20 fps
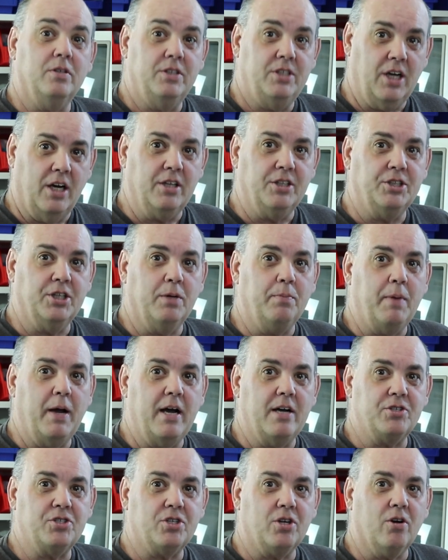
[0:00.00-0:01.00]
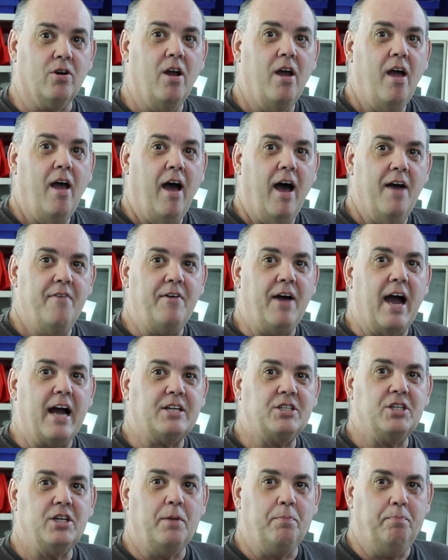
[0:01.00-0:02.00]
Dungeon Master. I've
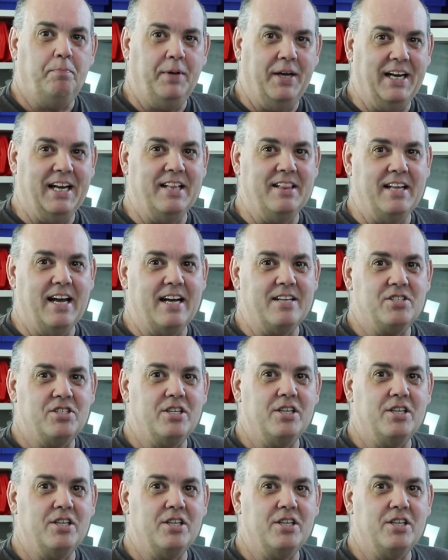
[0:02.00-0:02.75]
actually been in that